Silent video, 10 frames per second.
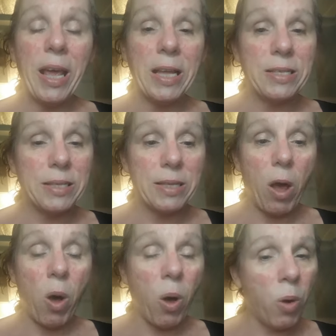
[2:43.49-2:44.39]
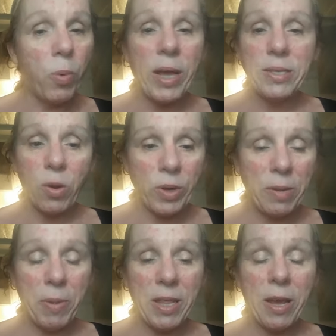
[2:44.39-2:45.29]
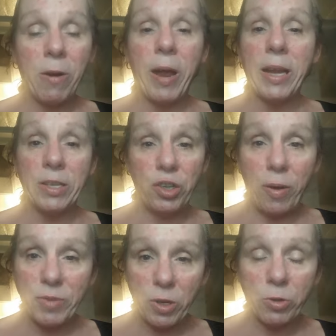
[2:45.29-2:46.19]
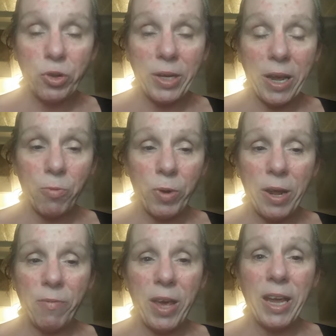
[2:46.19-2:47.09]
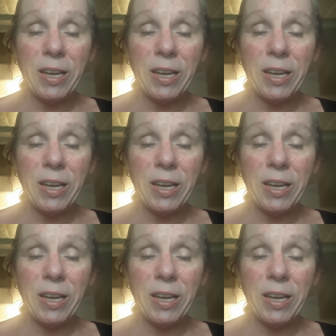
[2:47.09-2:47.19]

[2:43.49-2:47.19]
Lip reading: it's always going to be there unless you have surgery to get rid of it.